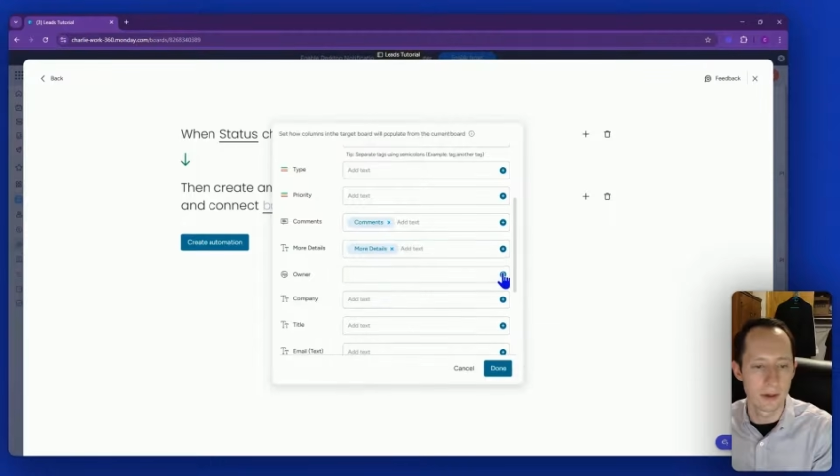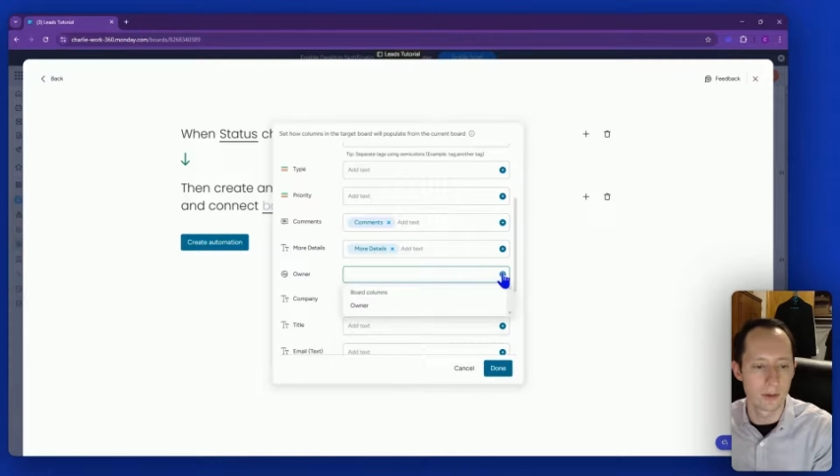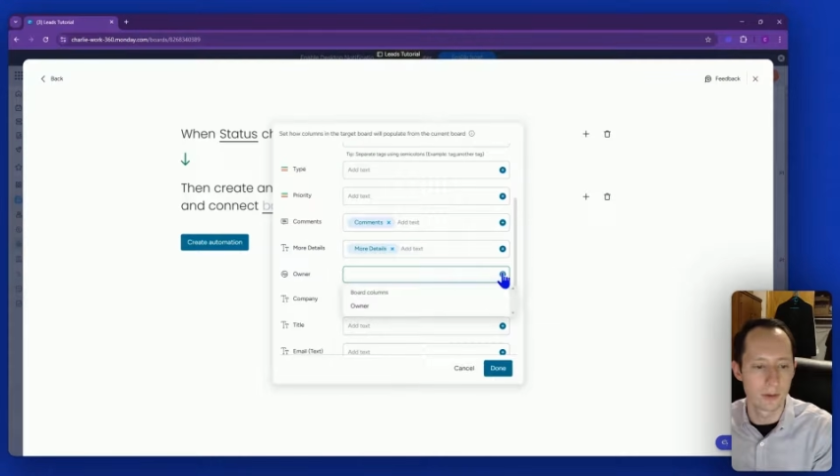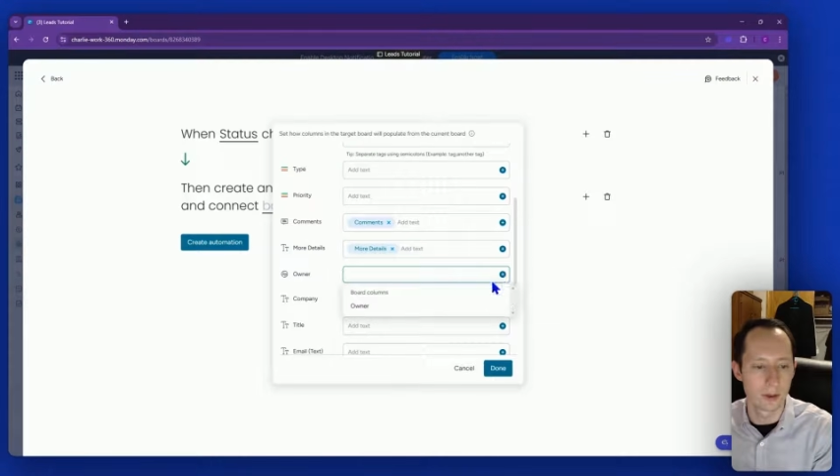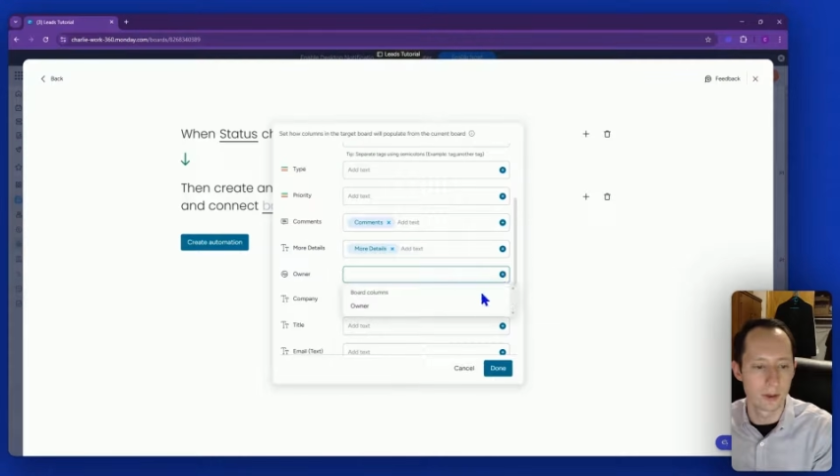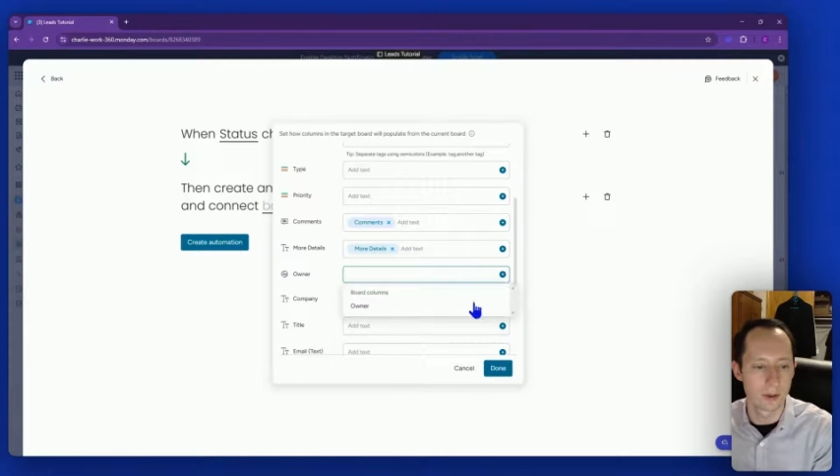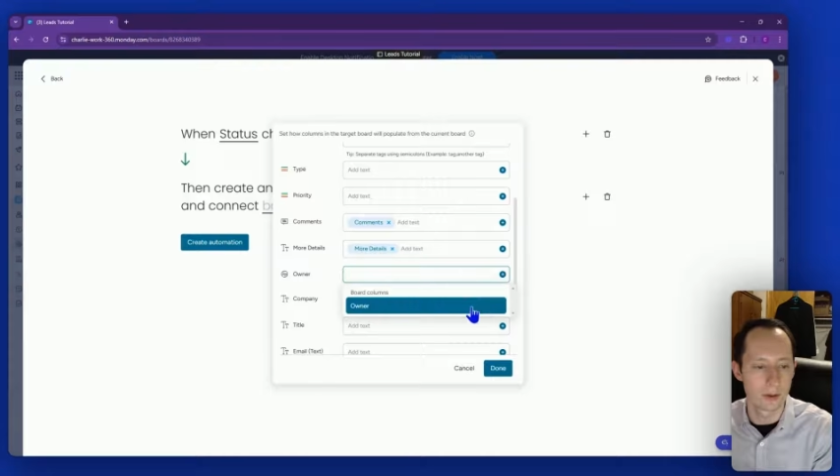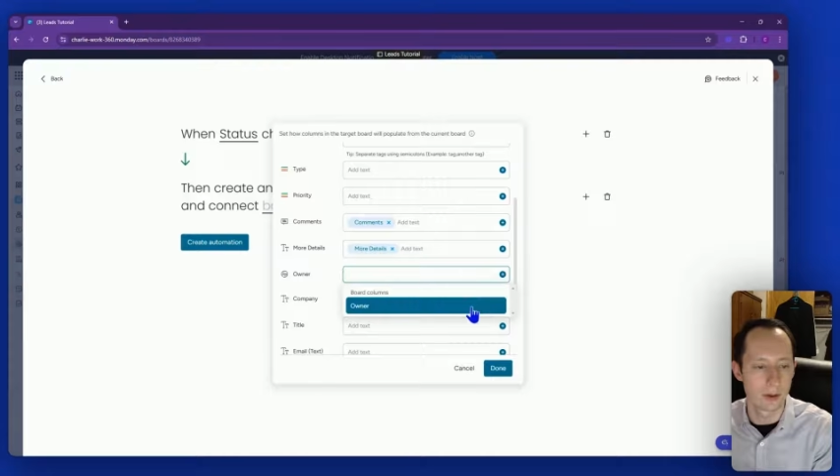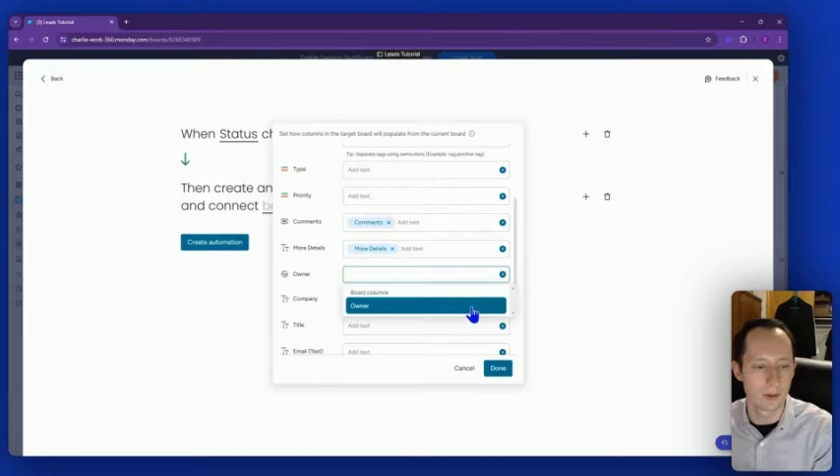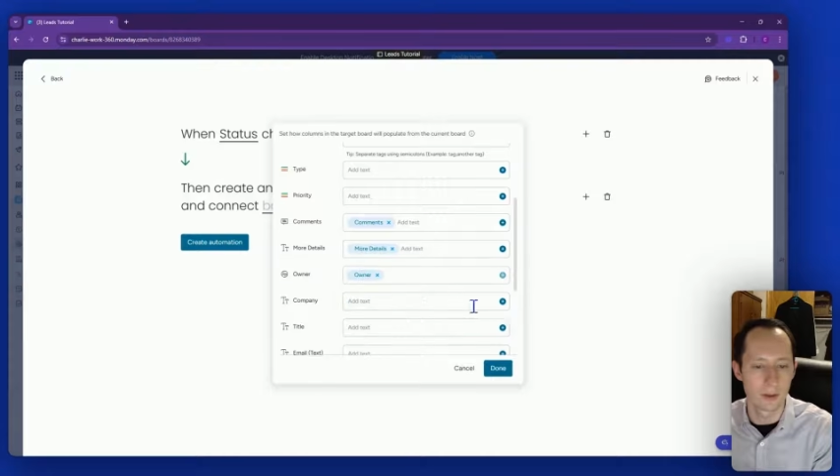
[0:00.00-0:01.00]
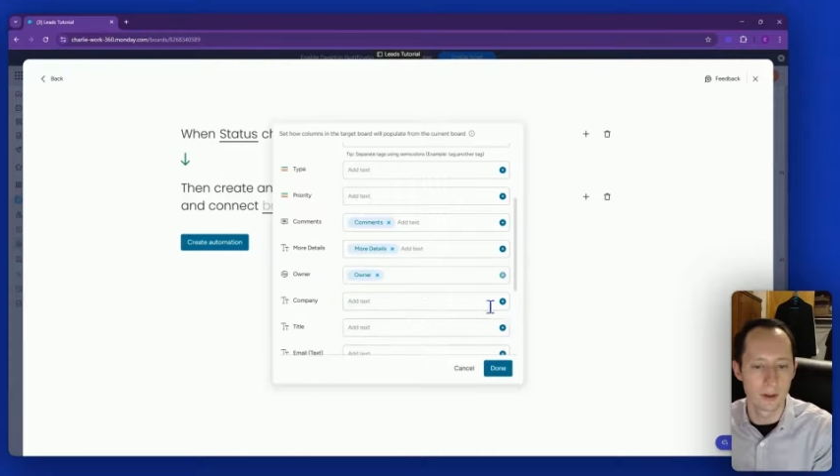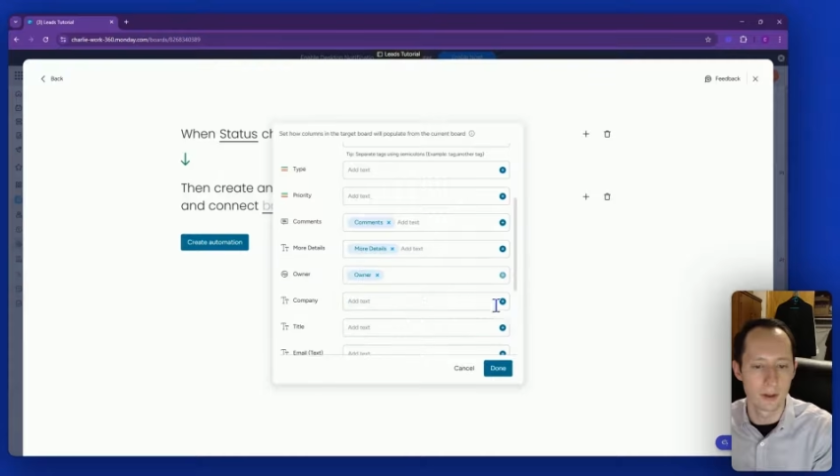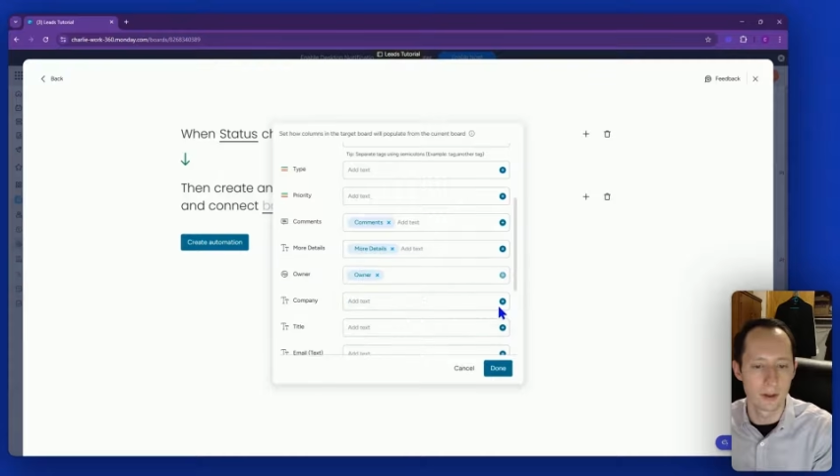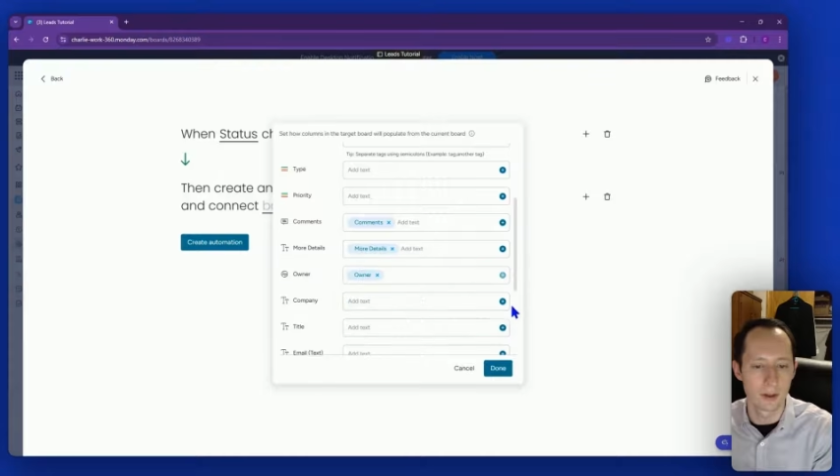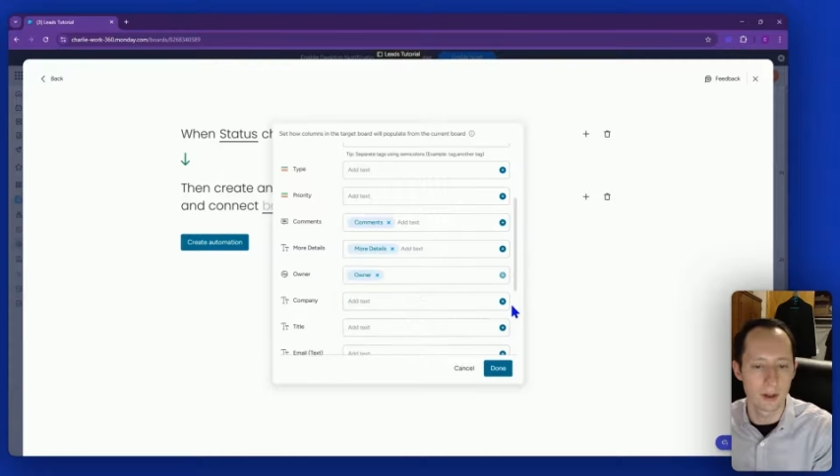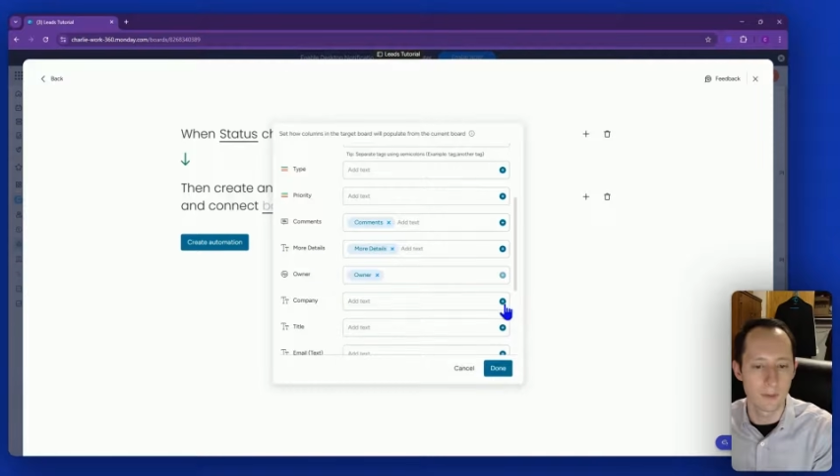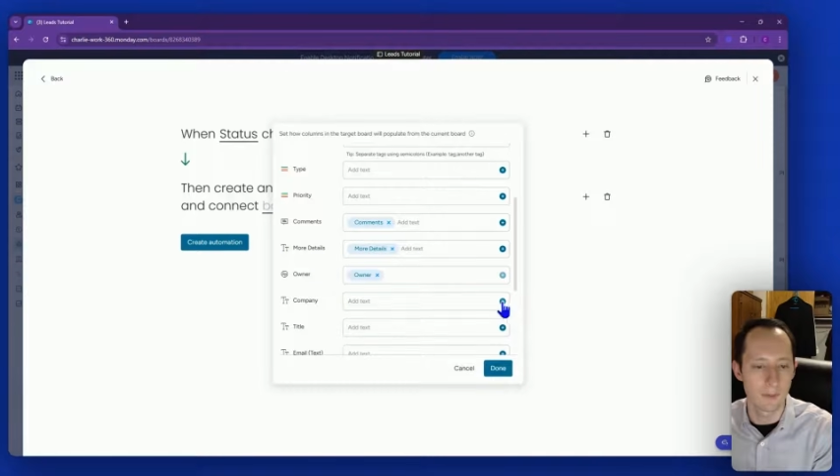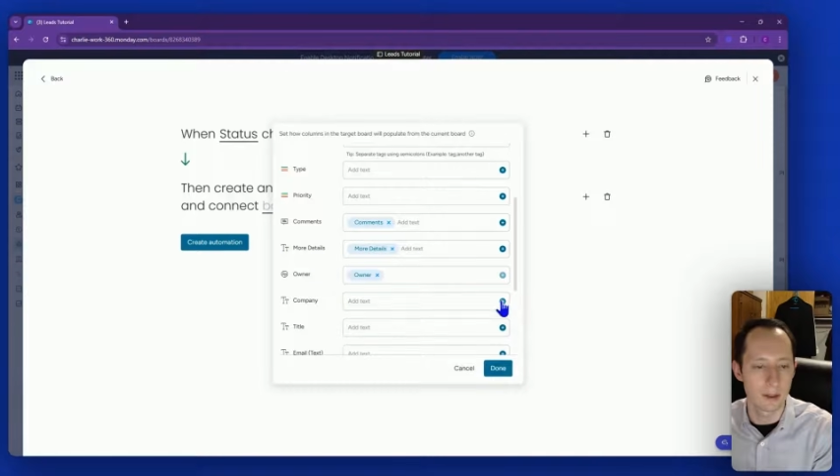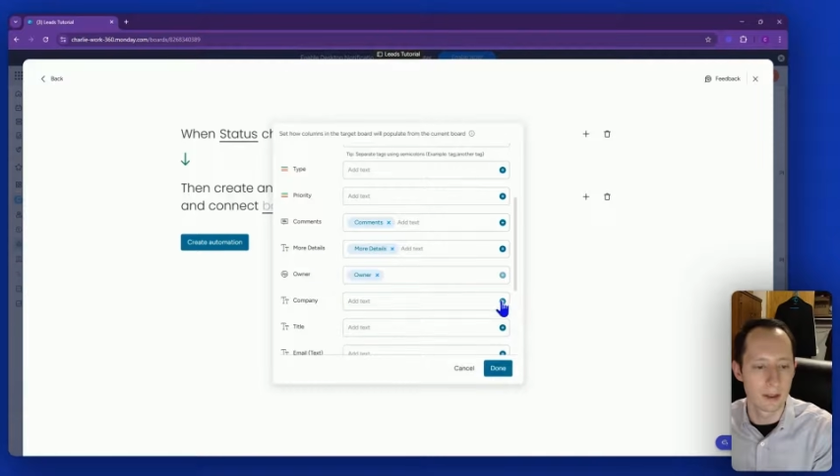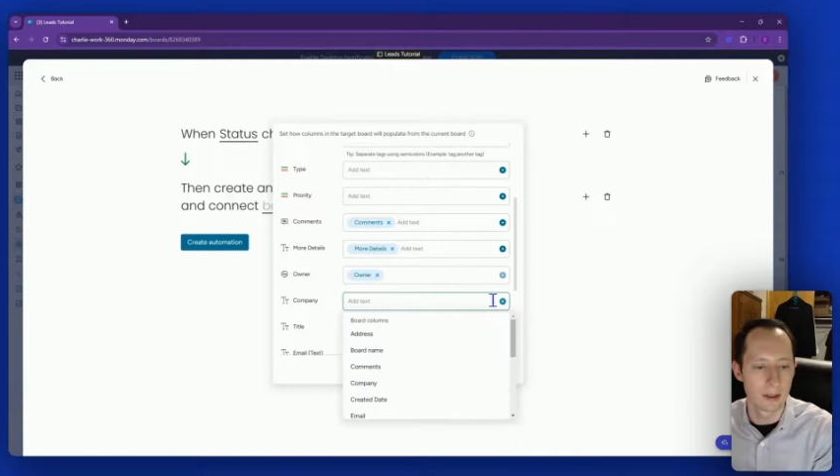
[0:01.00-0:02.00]
Owner,
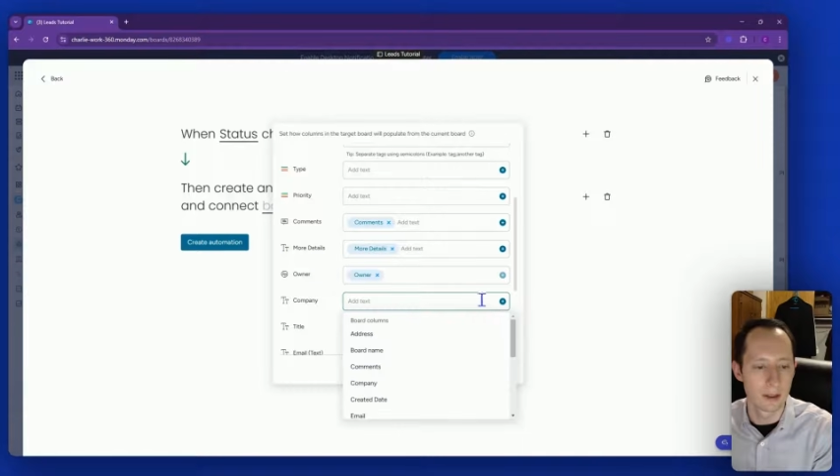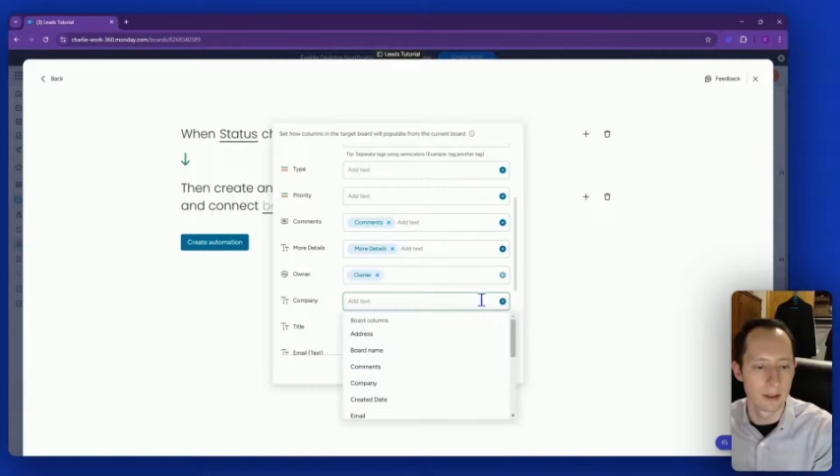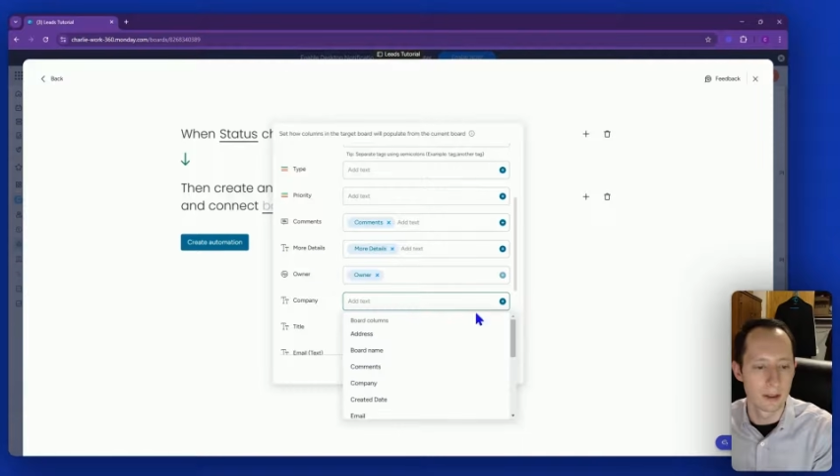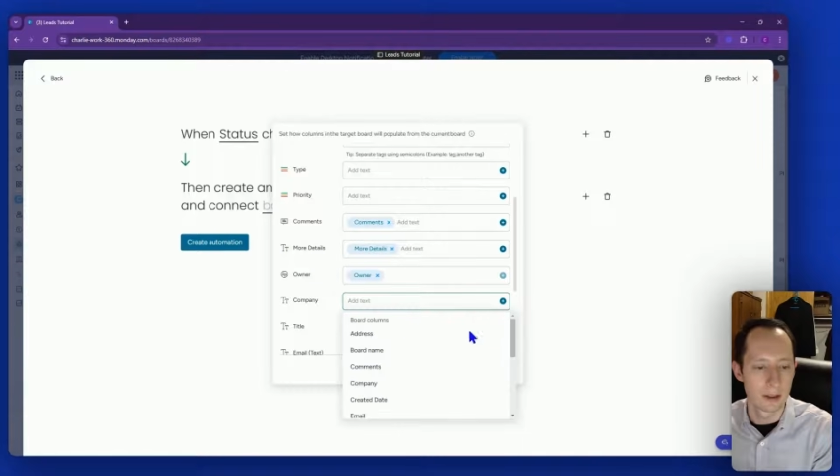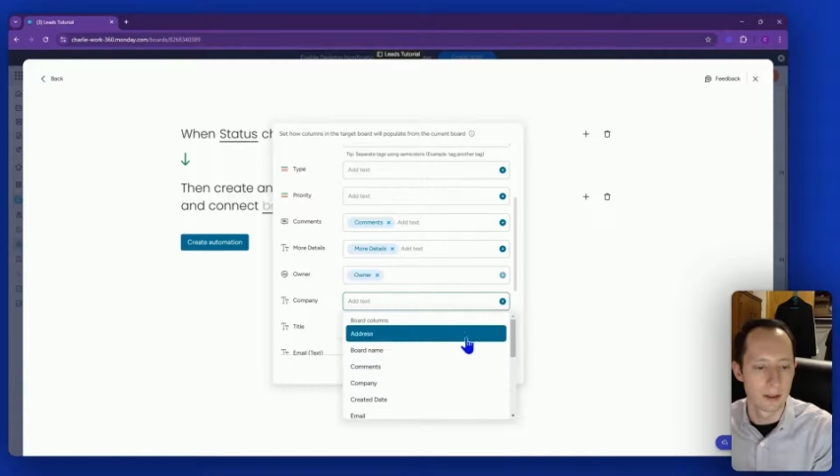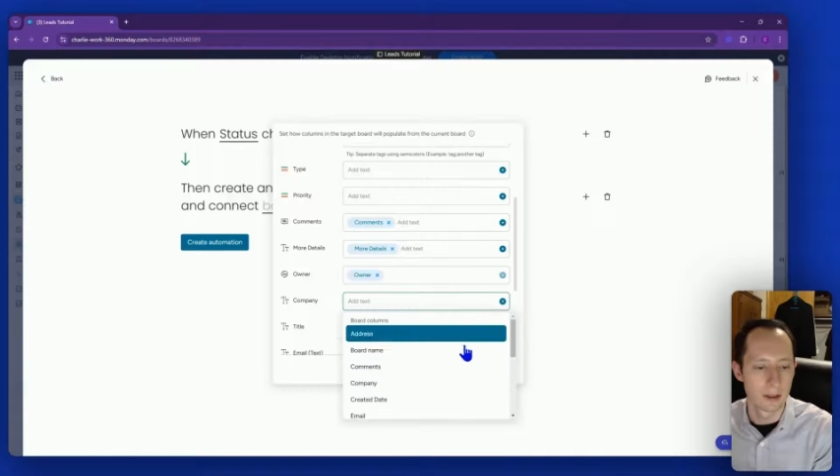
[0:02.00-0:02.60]
company,